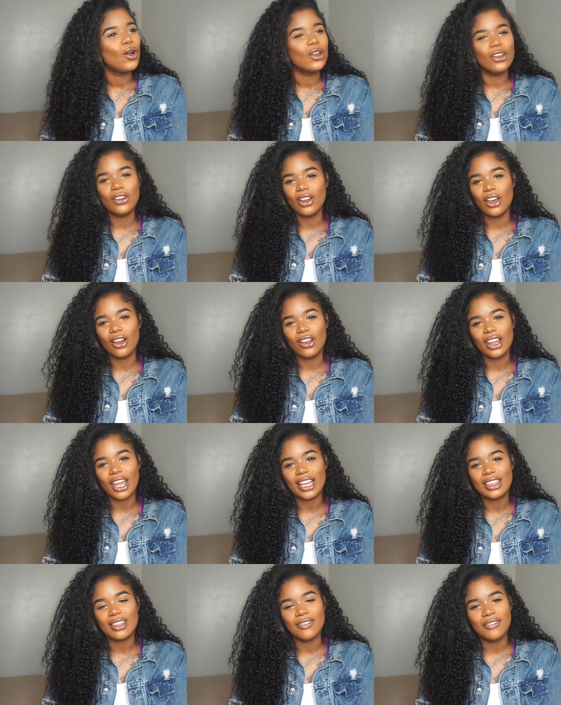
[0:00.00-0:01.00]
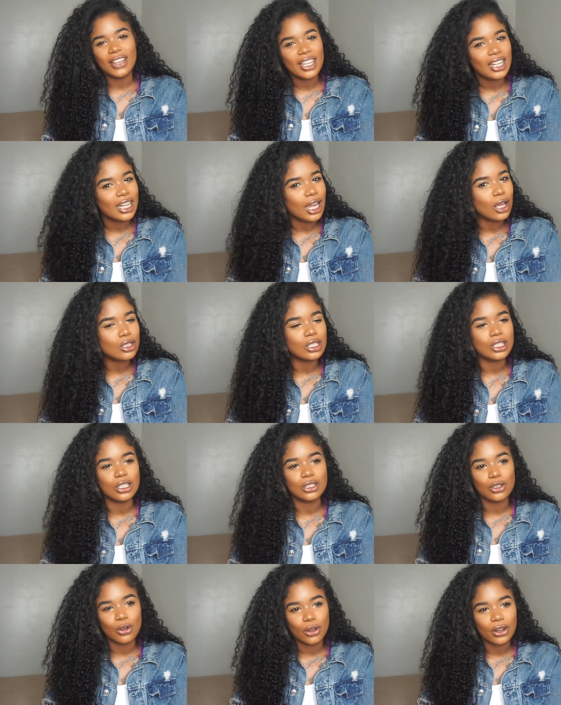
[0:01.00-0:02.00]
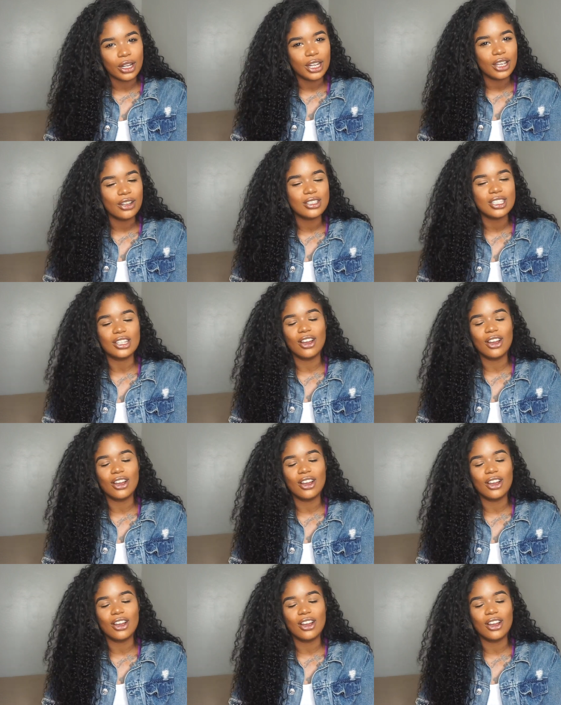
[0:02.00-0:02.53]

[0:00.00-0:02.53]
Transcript: you know like the videos, the tutorials,